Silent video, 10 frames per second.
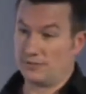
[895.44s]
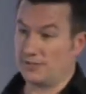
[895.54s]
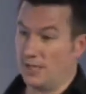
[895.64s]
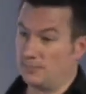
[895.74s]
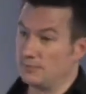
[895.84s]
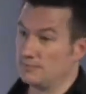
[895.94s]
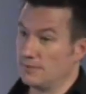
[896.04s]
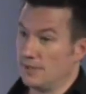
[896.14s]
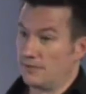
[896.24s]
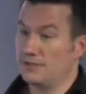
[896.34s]
for example.
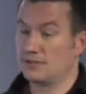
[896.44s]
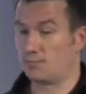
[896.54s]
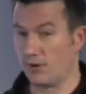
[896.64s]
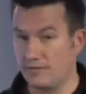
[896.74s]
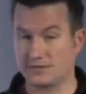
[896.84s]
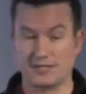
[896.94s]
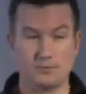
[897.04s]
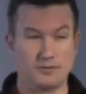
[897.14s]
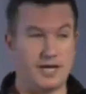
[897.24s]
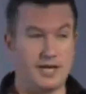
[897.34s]
Things you previously
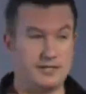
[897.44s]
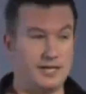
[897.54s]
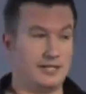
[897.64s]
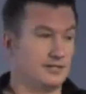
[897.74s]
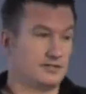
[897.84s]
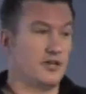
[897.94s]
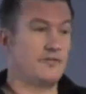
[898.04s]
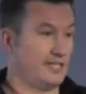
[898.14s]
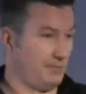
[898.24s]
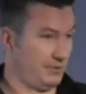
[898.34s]
would have done in a
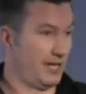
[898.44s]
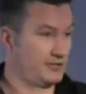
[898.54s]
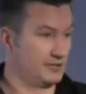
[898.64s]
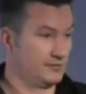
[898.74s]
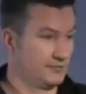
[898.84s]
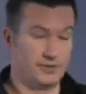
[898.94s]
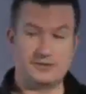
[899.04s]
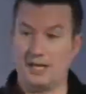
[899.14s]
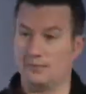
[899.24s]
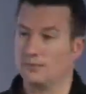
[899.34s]
service application, for
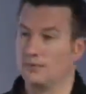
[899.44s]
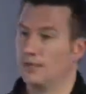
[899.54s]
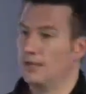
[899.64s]
example.